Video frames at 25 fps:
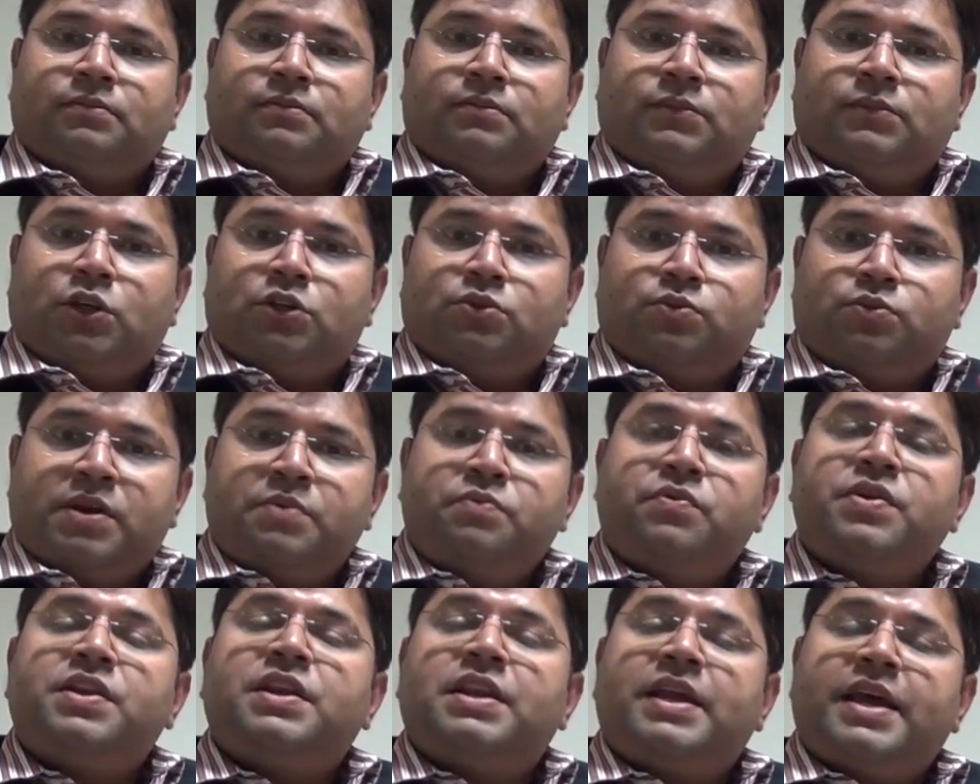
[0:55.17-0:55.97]
Because
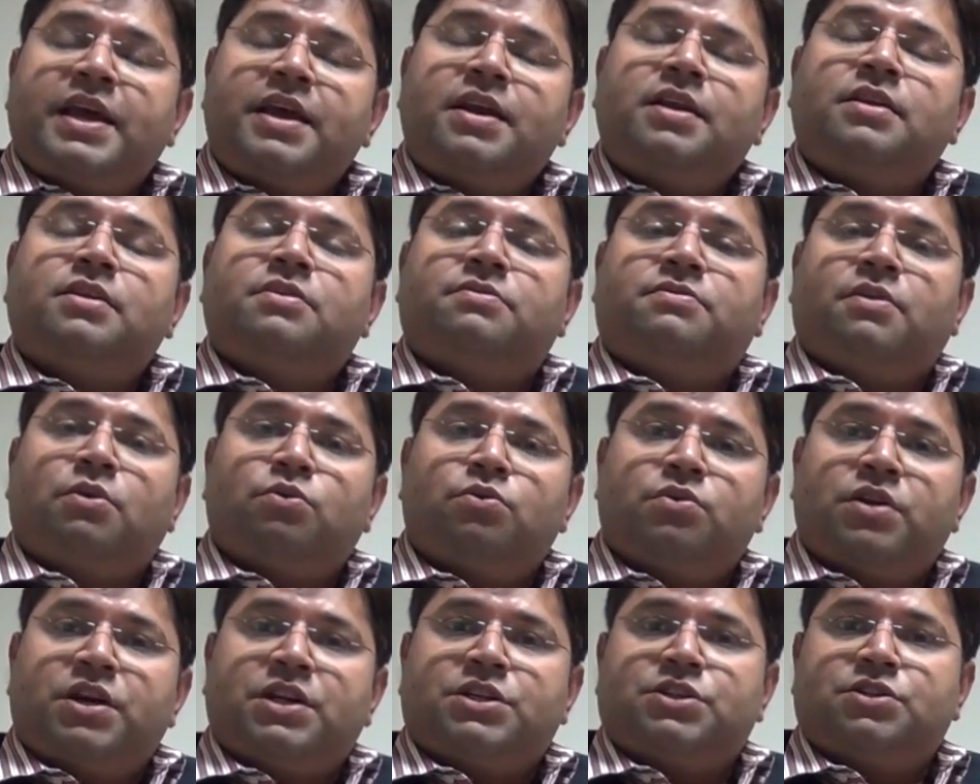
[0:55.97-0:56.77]
when we laying the
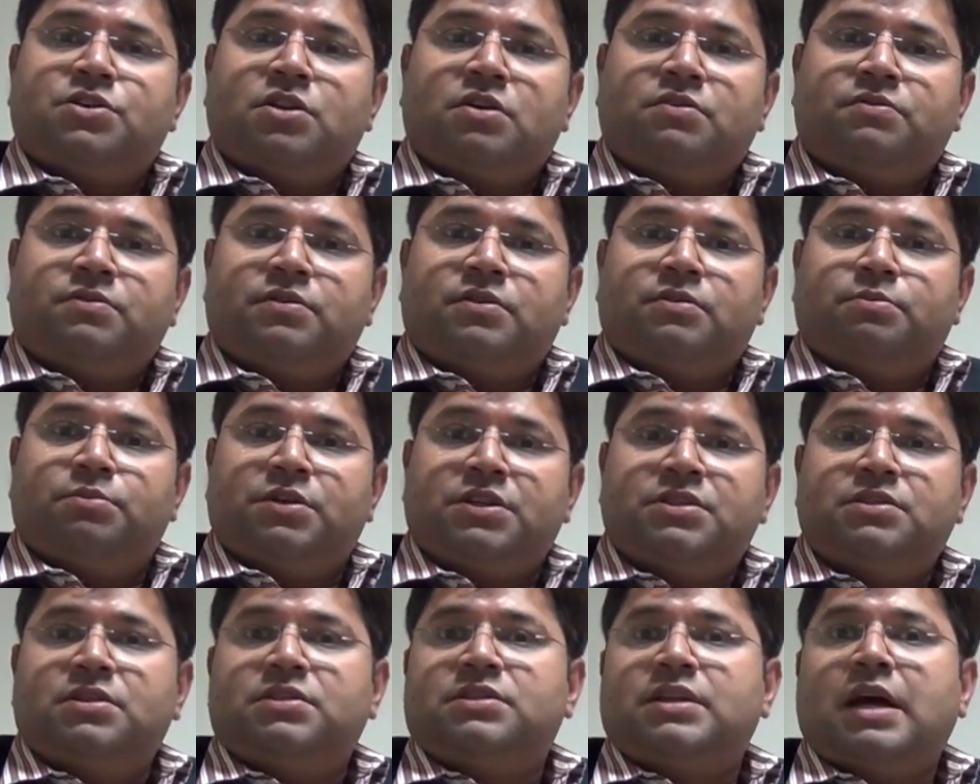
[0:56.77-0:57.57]
foundation of a
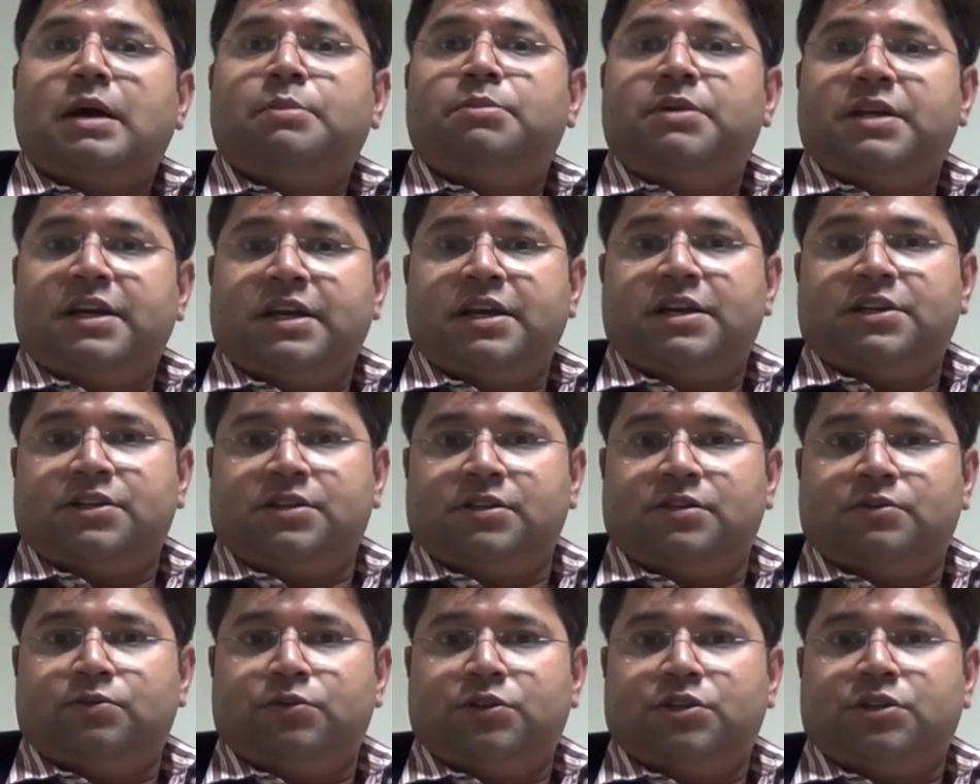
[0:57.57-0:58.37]
business
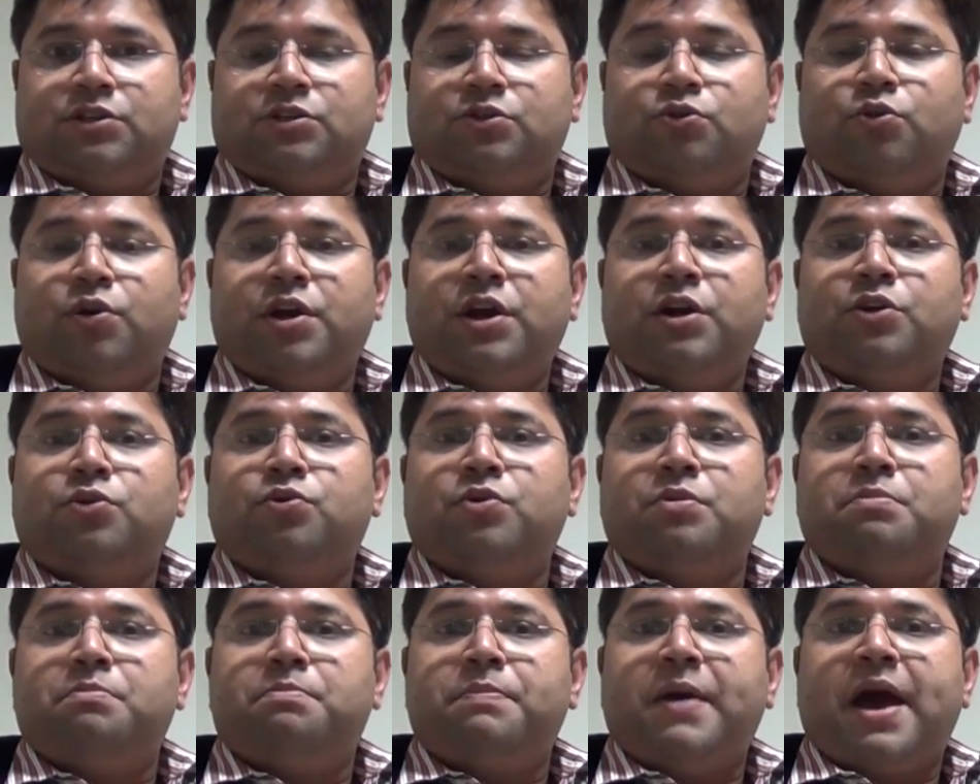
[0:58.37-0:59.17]
application which is going to
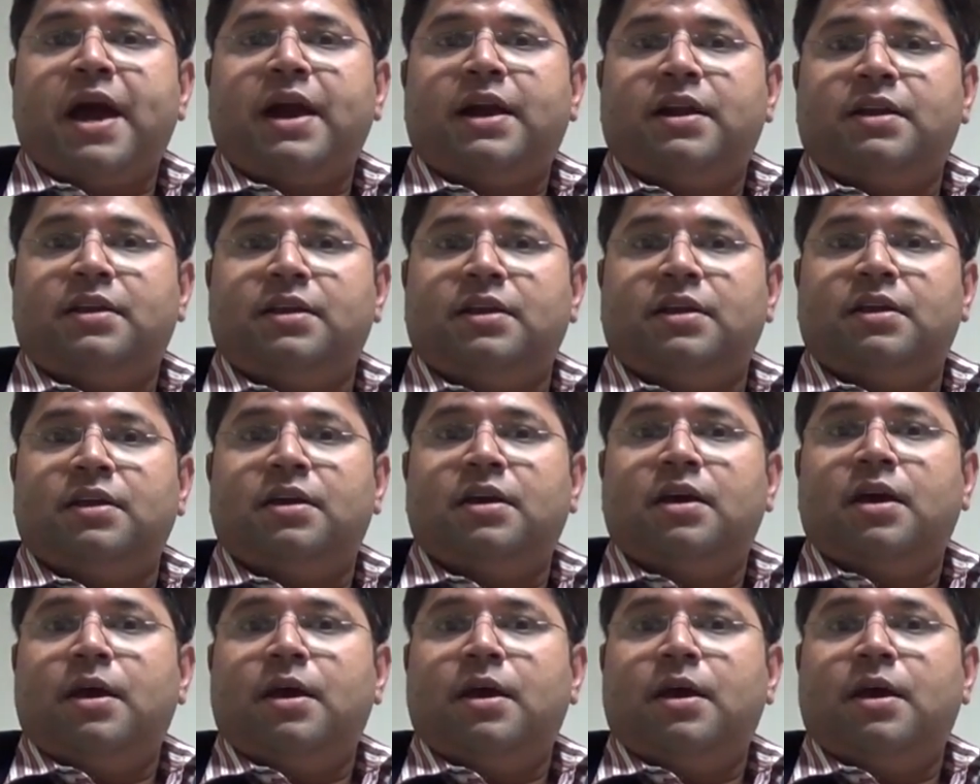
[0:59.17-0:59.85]
impact the